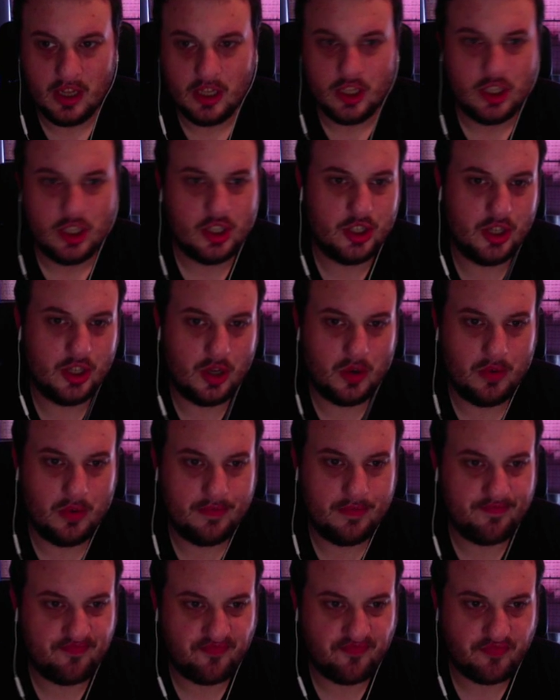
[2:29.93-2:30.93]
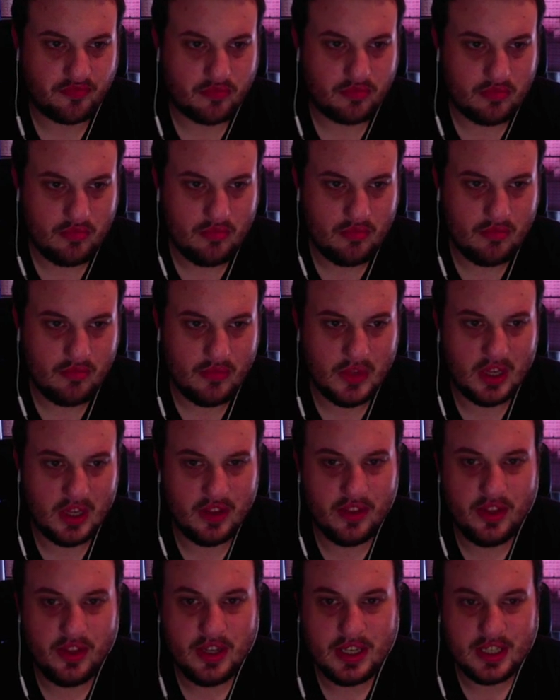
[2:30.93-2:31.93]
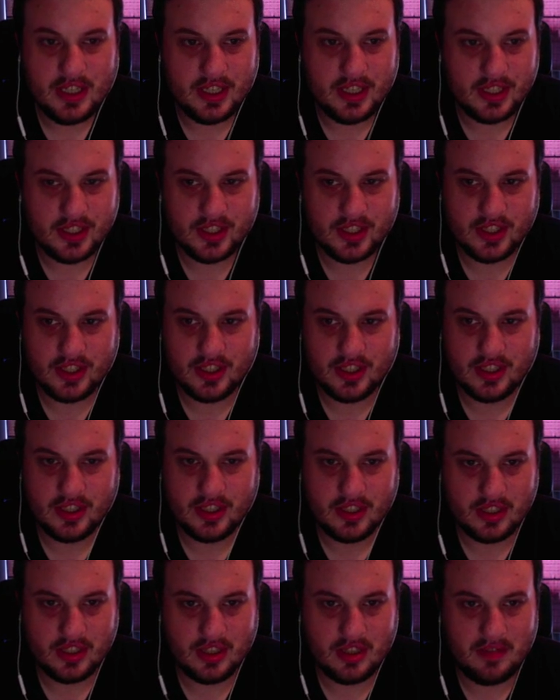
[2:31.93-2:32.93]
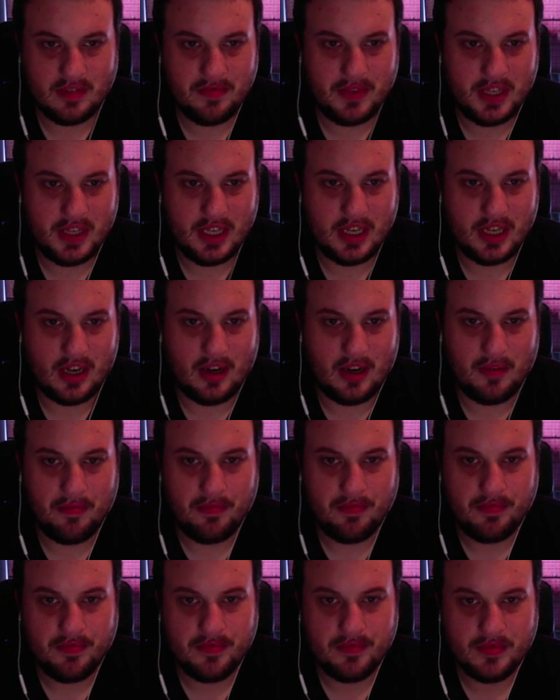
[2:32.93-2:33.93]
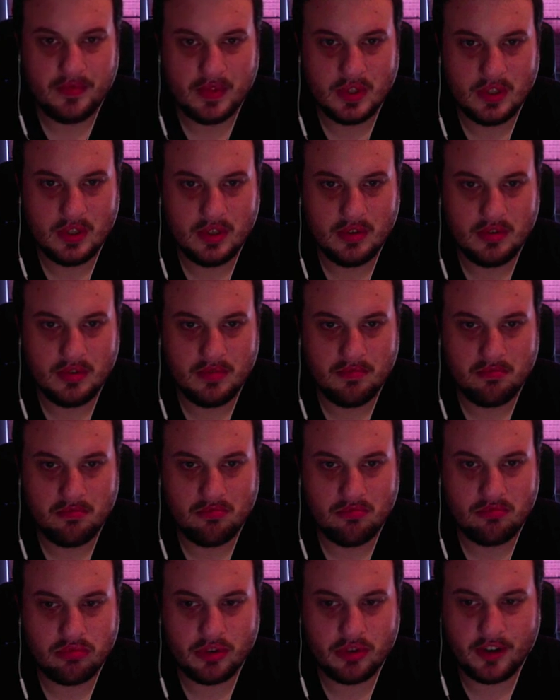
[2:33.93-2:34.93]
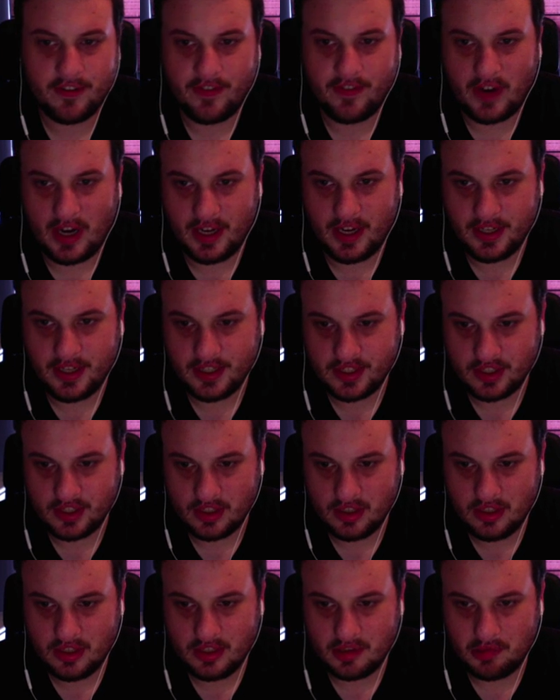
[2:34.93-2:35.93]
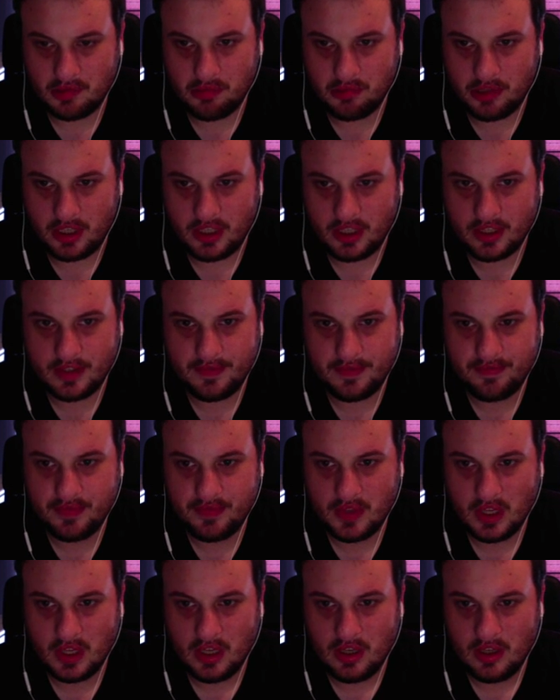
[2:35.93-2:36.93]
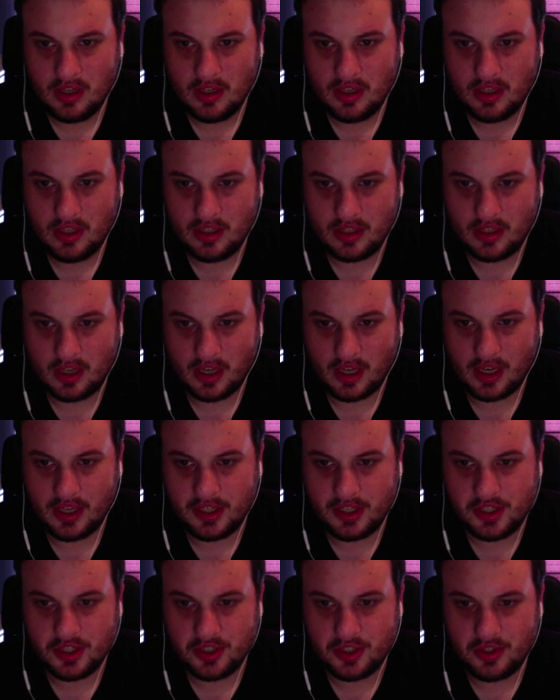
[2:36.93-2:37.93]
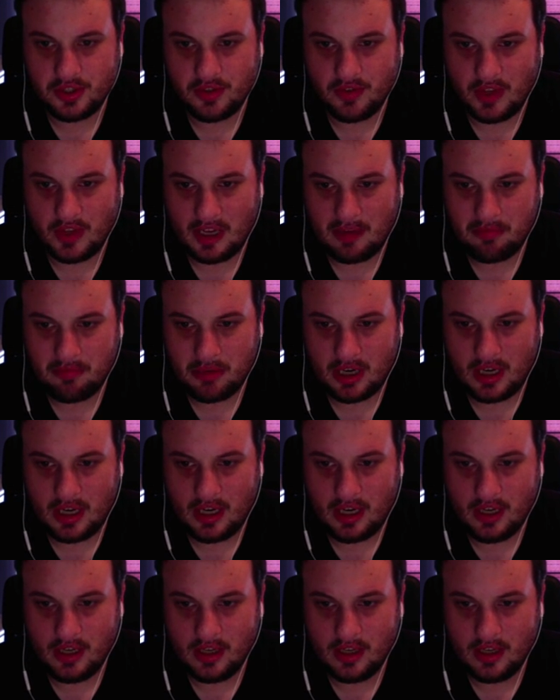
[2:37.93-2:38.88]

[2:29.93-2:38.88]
So this, let me prettify this a little bit, and I can just do that by